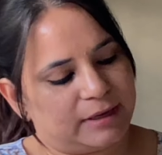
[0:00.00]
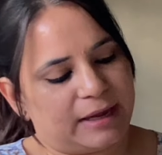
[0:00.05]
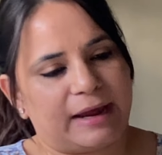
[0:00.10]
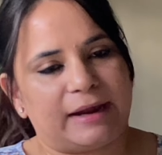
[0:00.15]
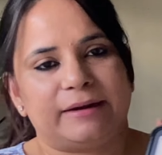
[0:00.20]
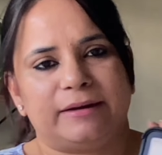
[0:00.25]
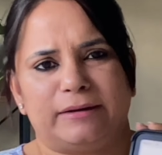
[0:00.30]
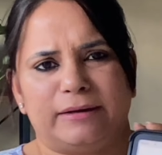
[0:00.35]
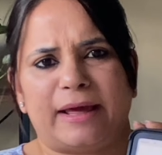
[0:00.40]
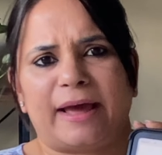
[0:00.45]
and
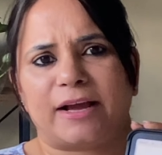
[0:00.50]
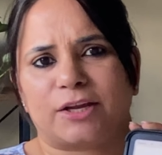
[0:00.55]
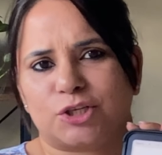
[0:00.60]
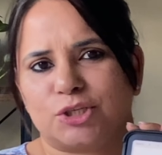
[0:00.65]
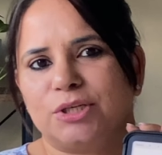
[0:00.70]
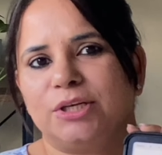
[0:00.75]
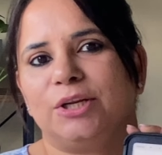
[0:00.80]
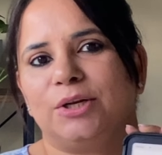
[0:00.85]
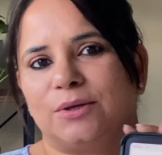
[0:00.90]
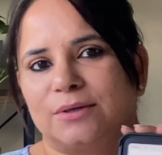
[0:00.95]
it actually
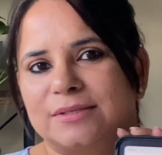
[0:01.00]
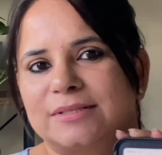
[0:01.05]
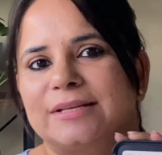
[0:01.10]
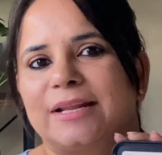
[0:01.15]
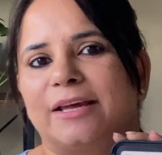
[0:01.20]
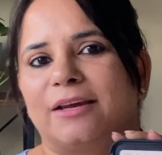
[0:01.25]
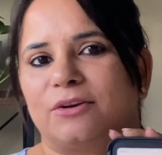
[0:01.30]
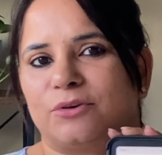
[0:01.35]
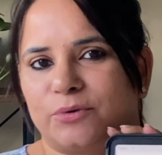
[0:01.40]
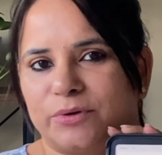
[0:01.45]
looks like a
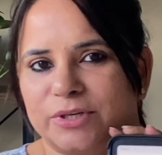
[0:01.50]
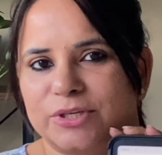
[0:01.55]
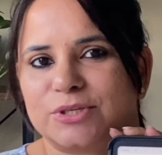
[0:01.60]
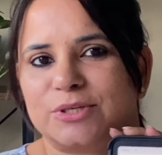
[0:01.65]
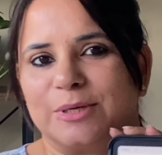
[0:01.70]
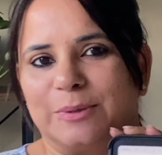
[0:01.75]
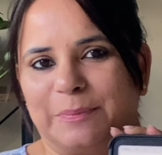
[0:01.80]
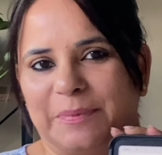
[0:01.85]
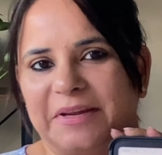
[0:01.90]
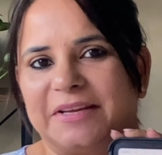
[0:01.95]
traditional
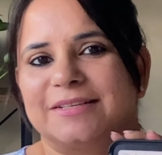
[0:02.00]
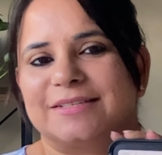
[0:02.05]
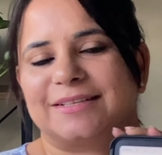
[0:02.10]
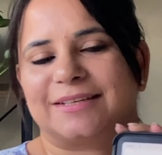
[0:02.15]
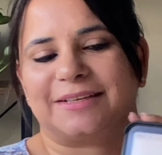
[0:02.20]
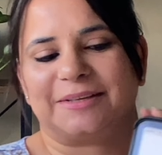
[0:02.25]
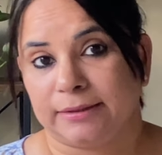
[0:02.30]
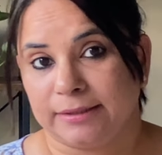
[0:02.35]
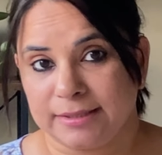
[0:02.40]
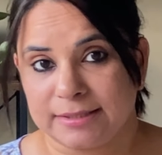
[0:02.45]
painting.
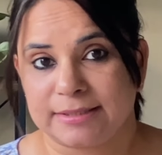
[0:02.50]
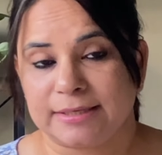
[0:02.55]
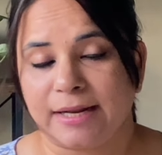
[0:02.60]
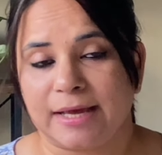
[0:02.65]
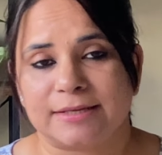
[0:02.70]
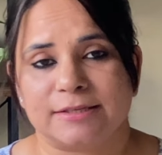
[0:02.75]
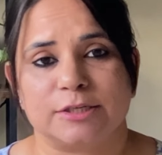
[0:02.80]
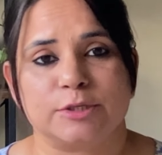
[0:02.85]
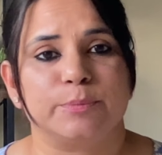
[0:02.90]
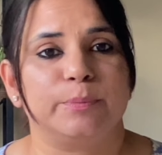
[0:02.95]
This class is